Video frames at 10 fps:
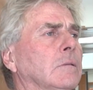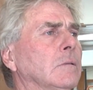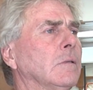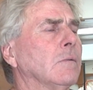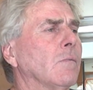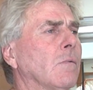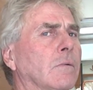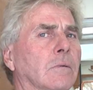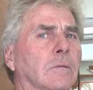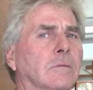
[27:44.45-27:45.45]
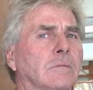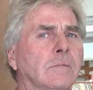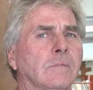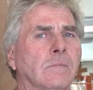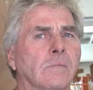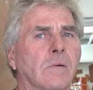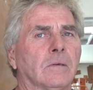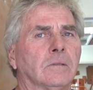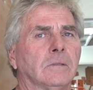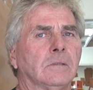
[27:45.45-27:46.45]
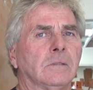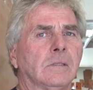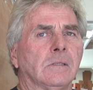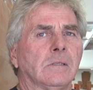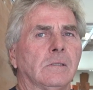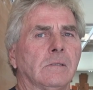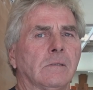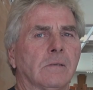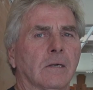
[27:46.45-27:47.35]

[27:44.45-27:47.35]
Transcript: That's on our next episode. We're going to see a lot of action.